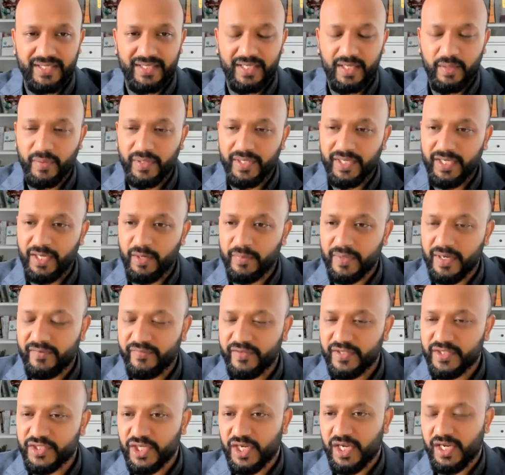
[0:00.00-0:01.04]
and I want to help
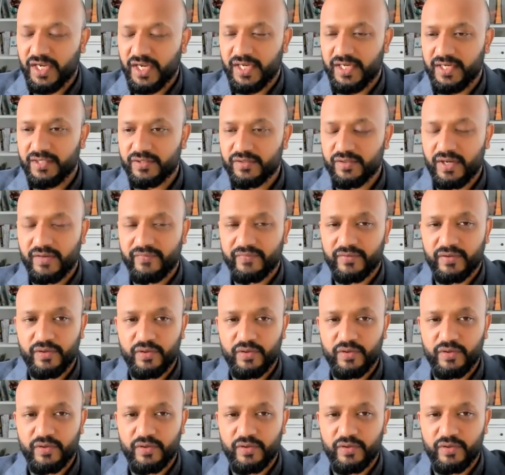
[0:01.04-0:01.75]
every child to have